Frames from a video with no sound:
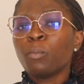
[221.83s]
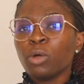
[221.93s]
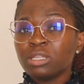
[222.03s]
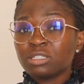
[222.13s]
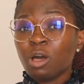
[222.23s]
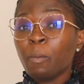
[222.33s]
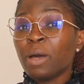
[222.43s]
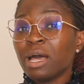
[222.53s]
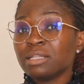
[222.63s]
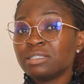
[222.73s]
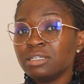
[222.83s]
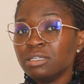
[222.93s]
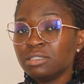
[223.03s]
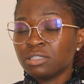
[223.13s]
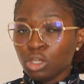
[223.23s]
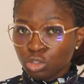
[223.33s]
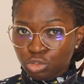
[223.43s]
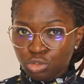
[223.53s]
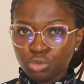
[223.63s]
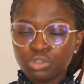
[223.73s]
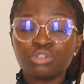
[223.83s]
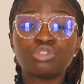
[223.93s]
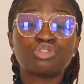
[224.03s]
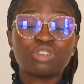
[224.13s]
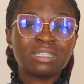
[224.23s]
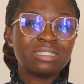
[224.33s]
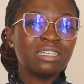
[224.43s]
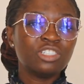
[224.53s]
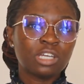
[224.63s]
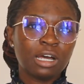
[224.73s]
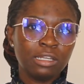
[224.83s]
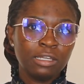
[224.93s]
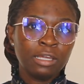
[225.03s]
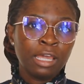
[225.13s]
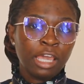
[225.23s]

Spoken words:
Political parties should strategically